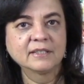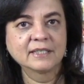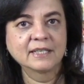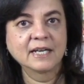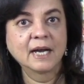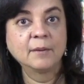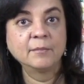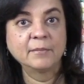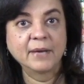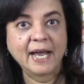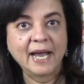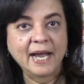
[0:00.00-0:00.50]

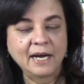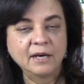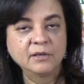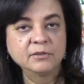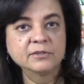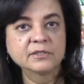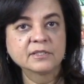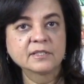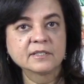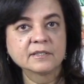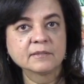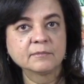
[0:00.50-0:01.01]
come
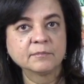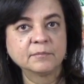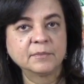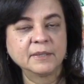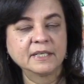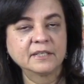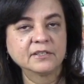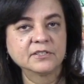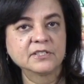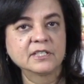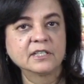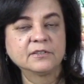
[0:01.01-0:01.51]
out
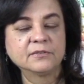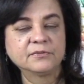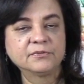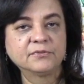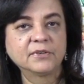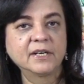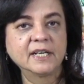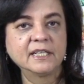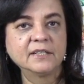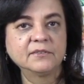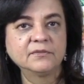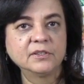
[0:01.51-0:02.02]
because they're
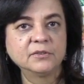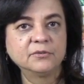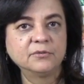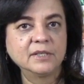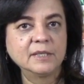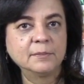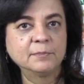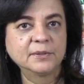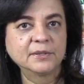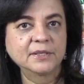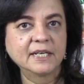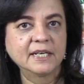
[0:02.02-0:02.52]
afraid of the
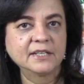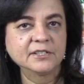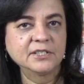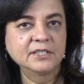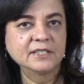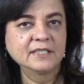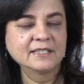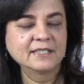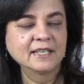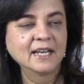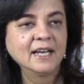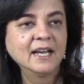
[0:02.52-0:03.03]

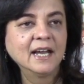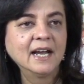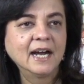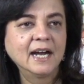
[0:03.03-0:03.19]
repercussions.